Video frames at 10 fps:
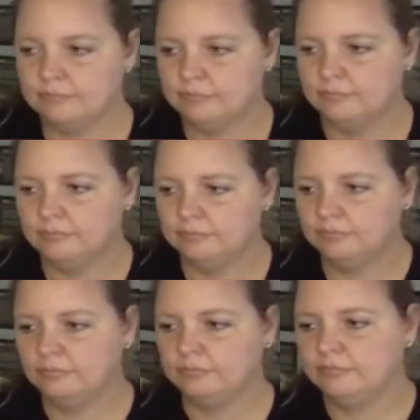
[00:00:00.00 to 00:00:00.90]

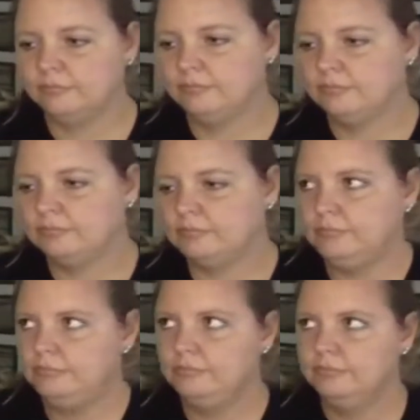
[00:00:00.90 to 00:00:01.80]

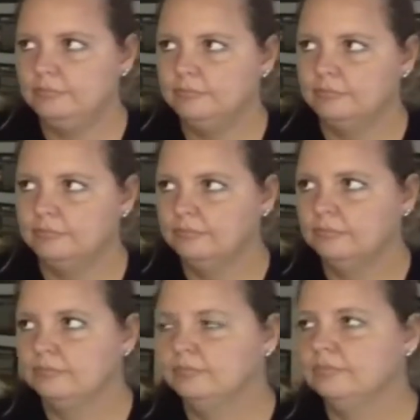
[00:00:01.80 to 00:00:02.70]

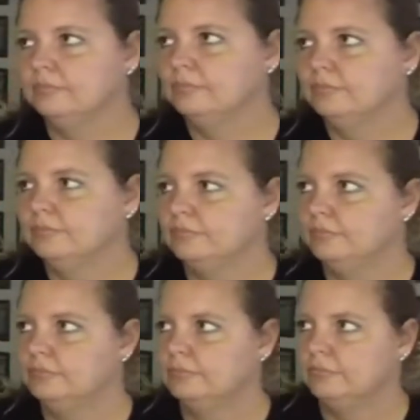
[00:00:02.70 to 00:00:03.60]

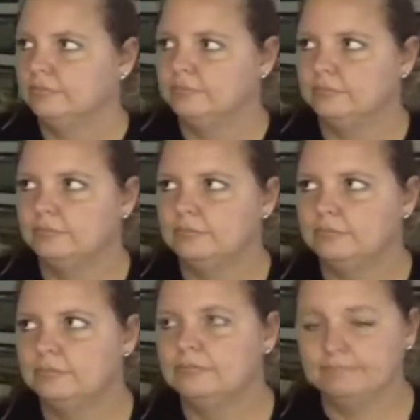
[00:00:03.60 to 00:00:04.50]

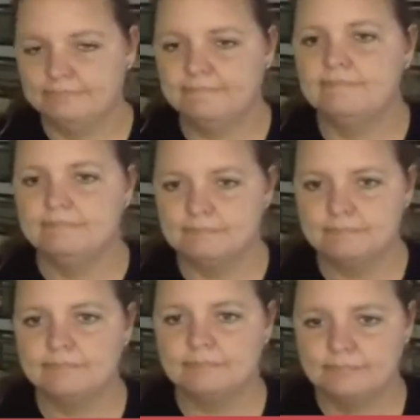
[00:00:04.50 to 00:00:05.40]

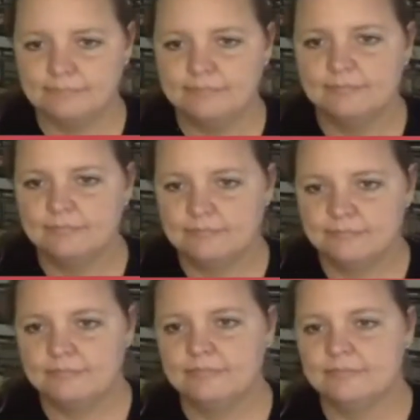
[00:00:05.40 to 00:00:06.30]

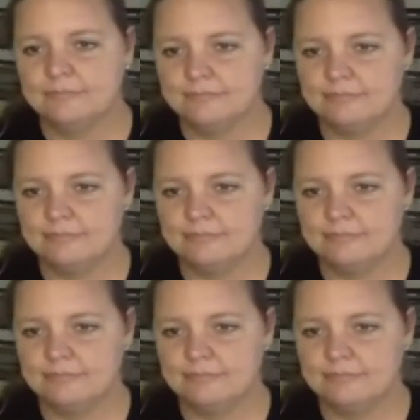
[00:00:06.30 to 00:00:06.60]
(not speaking)